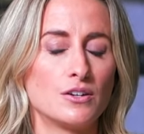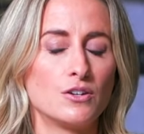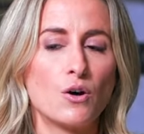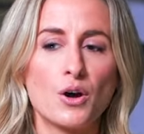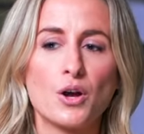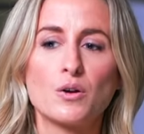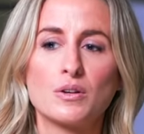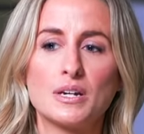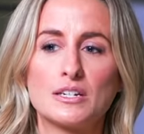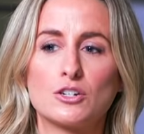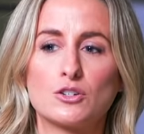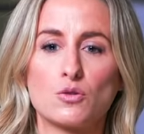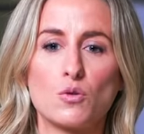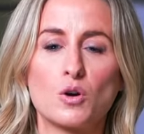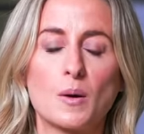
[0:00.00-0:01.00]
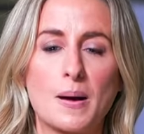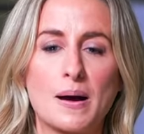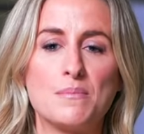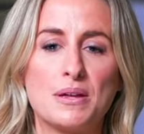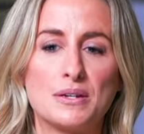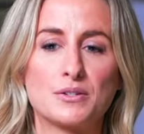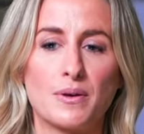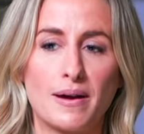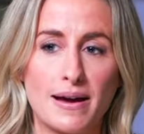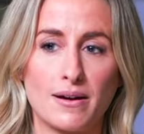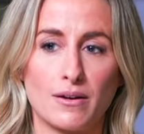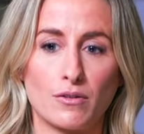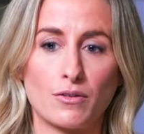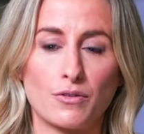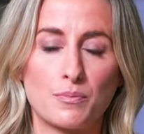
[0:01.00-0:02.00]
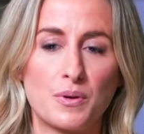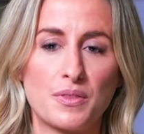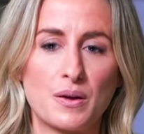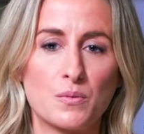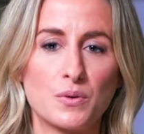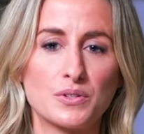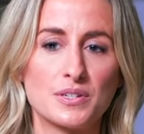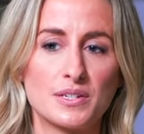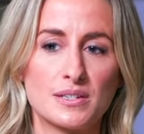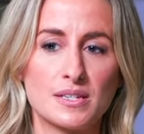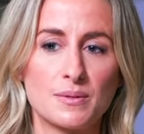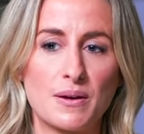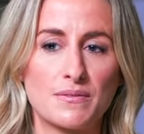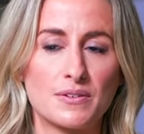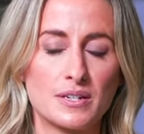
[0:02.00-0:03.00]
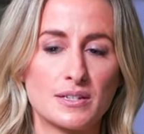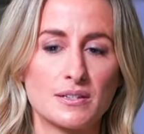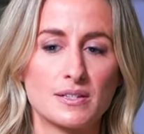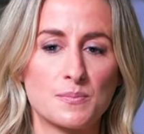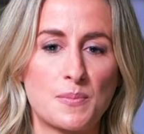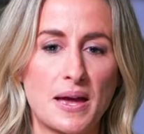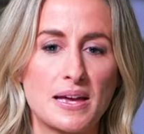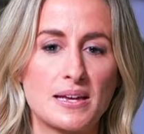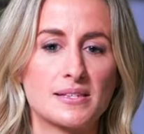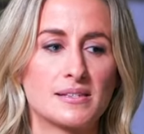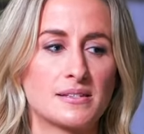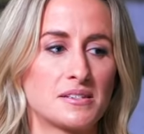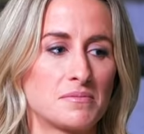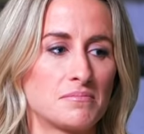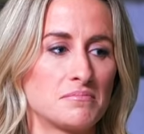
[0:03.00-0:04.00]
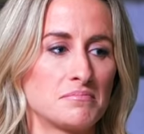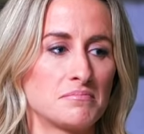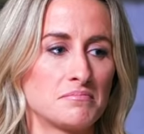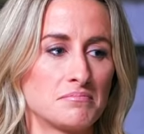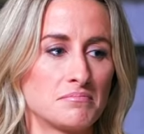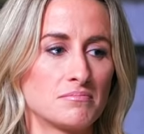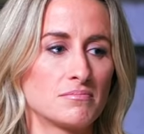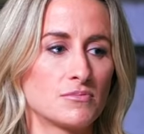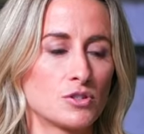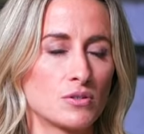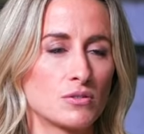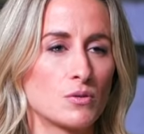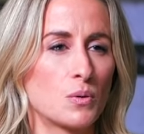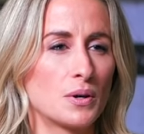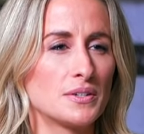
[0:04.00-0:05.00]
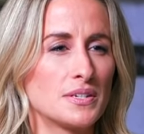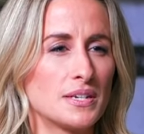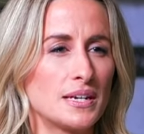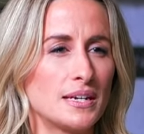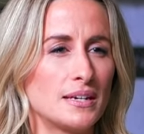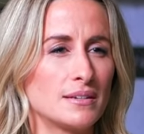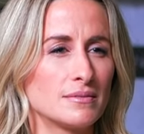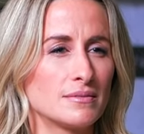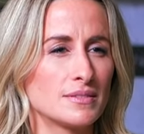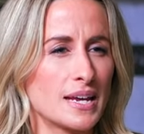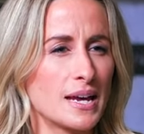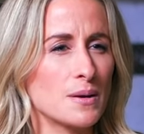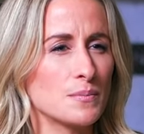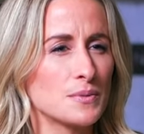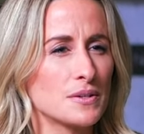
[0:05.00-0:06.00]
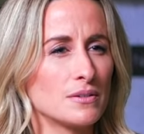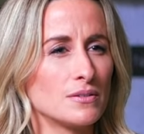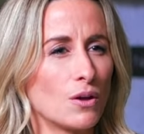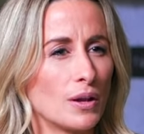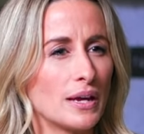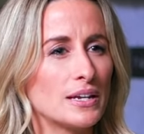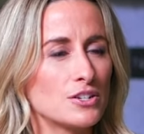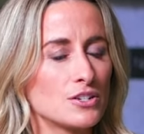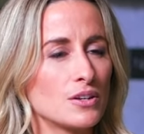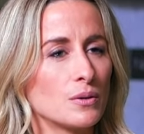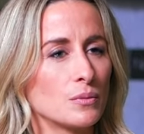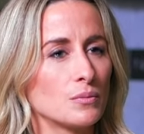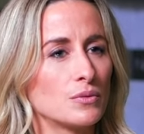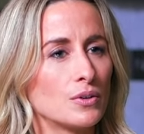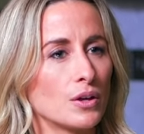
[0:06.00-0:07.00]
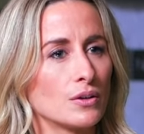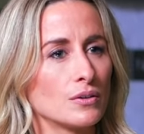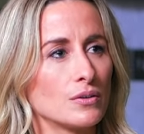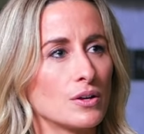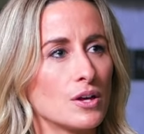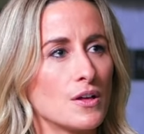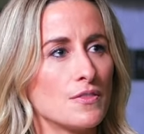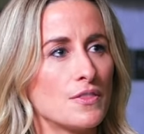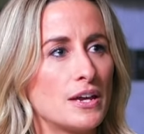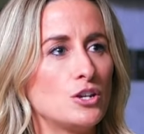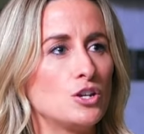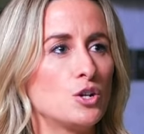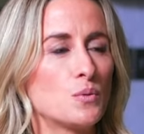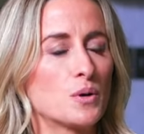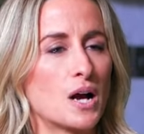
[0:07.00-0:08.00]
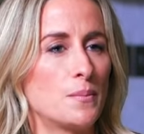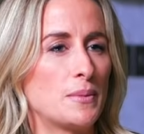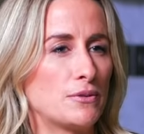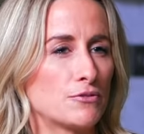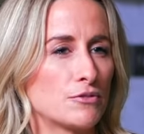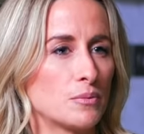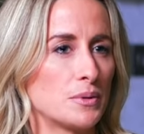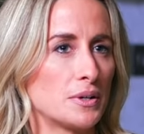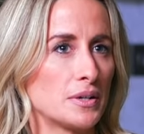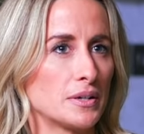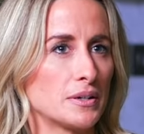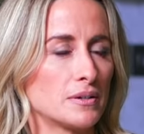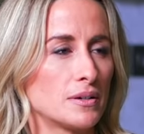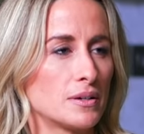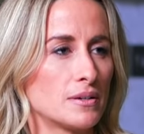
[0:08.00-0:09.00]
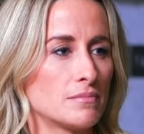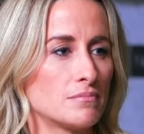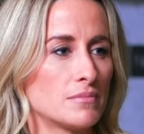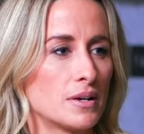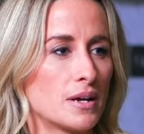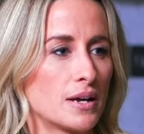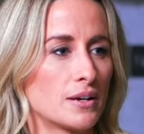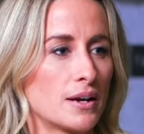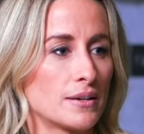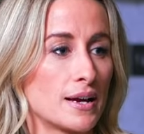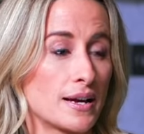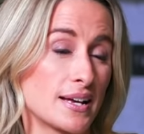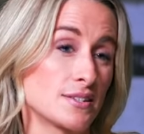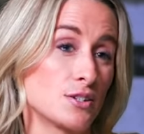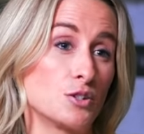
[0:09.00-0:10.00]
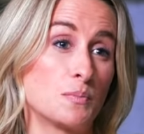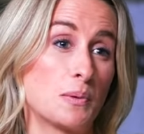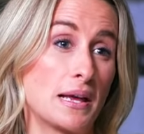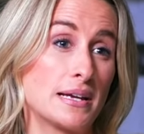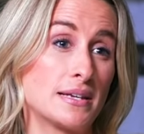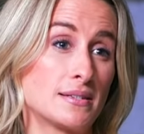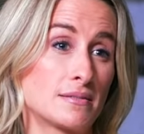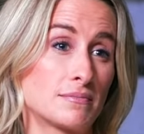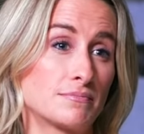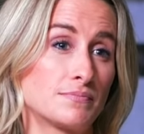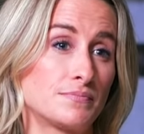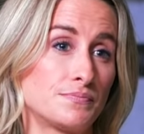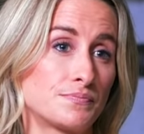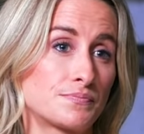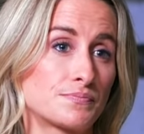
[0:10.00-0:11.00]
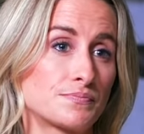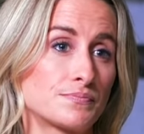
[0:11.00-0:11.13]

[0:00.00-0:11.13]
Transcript: not only to talk about mental health, but they wanted some evidence based sort of quality tips and knowledge that that they knew were coming from a, a, a I guess a good place. A